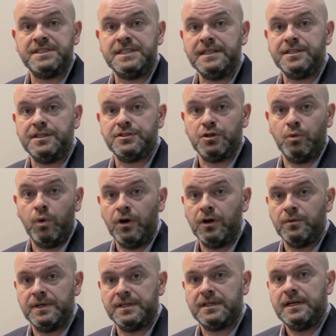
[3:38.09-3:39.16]
It's easier to
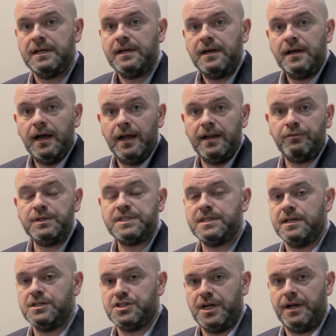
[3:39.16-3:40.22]
work with. And if we
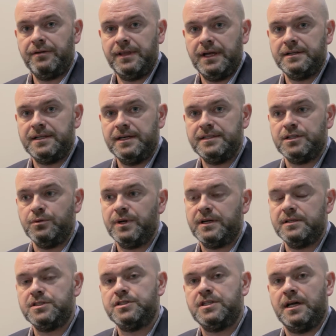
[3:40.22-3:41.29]
start sharing that data, we
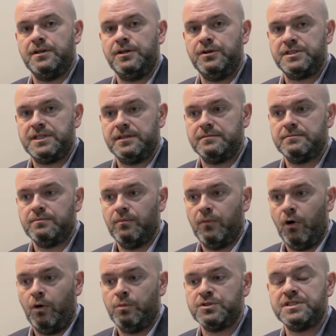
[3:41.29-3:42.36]
can start using
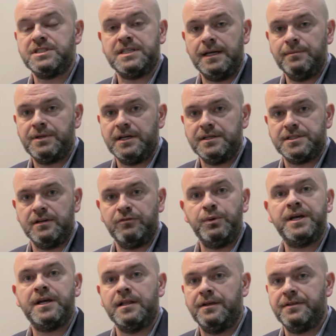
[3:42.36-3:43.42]
almost the same data. If
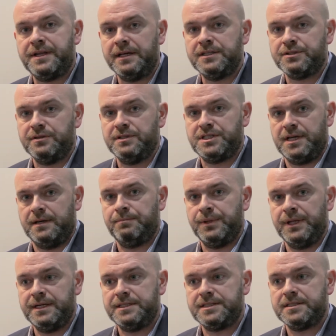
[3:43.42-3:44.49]
we collect the data in the same
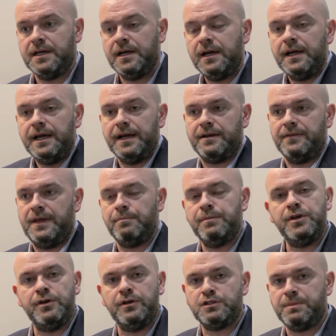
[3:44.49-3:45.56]
place, it can then
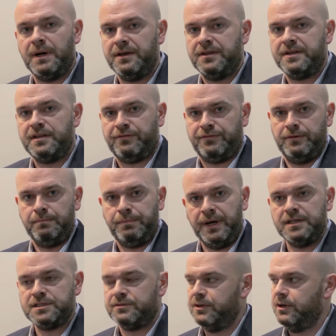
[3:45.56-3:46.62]
be used by the different
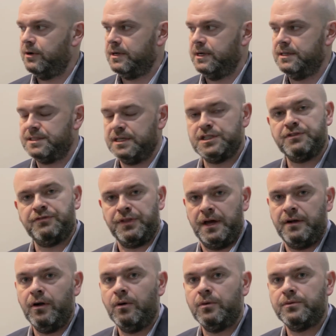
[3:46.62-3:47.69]
parts of the organisation for
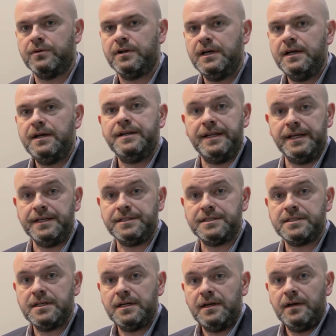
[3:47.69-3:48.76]
their own
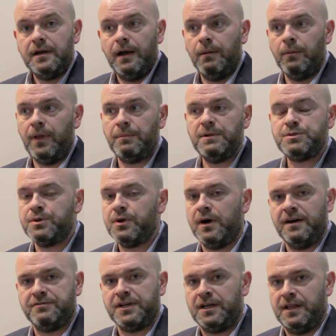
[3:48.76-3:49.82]
needs. Well, that means we
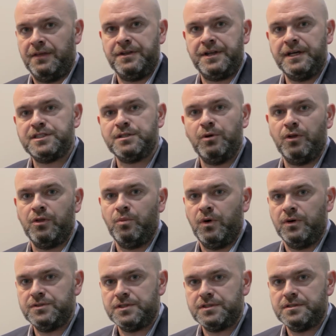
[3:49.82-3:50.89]
don't have to collect the data more than
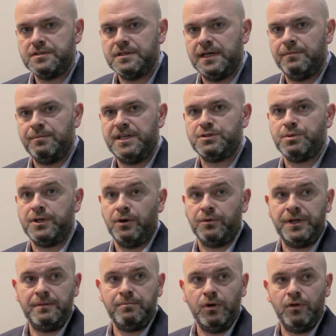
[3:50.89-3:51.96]
once. It means we
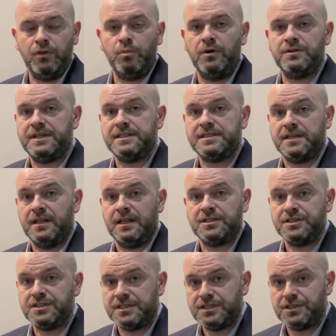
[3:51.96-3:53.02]
don't need more than one data
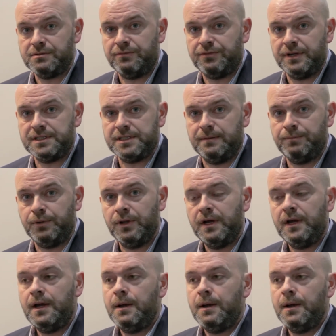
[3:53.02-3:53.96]
collection system, for example.